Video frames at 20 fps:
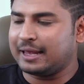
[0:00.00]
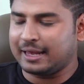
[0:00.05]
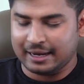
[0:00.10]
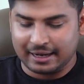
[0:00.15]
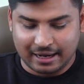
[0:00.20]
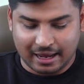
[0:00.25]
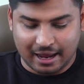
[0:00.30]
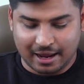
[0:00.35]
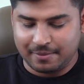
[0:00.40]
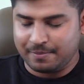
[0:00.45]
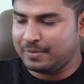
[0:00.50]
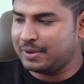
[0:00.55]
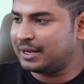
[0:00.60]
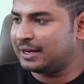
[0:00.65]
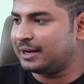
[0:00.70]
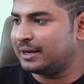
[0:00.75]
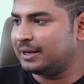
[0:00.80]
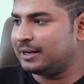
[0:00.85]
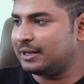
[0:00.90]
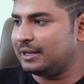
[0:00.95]
Can I
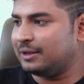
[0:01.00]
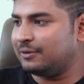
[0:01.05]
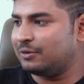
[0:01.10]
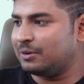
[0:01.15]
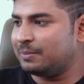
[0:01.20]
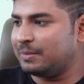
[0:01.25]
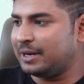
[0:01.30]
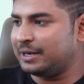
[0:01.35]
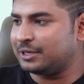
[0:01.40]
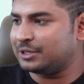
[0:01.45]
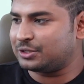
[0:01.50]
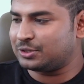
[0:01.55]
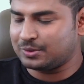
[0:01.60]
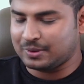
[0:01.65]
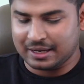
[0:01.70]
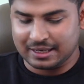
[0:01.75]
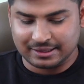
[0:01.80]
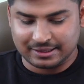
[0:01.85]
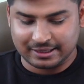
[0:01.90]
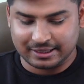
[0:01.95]
make it even better?
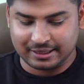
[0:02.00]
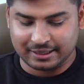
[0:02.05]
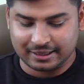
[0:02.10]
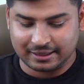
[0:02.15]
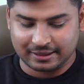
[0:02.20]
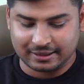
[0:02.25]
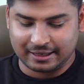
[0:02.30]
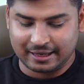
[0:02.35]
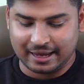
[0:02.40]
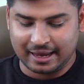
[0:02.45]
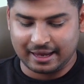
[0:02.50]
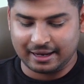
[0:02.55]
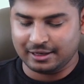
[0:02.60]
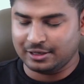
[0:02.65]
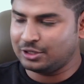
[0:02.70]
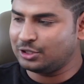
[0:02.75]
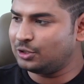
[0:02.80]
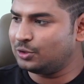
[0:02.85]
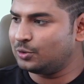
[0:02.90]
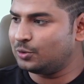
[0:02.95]
So I'll say,
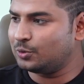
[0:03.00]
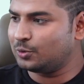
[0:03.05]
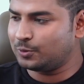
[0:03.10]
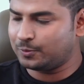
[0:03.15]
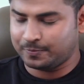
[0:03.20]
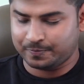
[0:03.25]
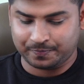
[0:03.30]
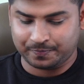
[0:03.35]
can you